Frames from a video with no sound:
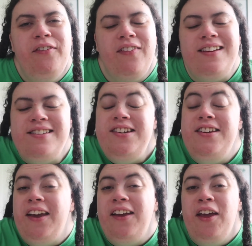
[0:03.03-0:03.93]
For those of you
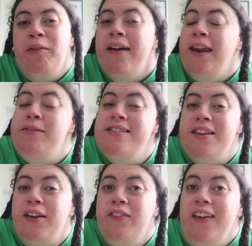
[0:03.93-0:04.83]
who don't know, my name is
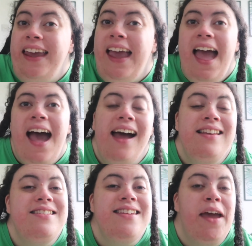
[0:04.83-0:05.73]
Sophie
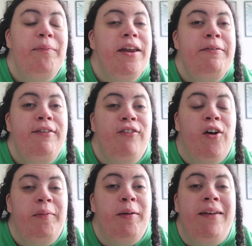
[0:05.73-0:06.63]
and today I'm going to be
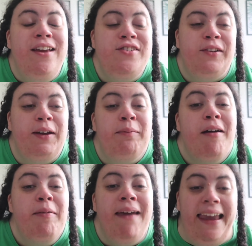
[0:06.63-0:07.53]
filming me doing
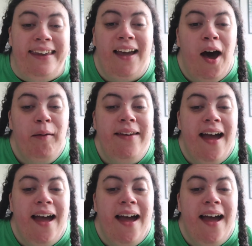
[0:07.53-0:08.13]
my makeup.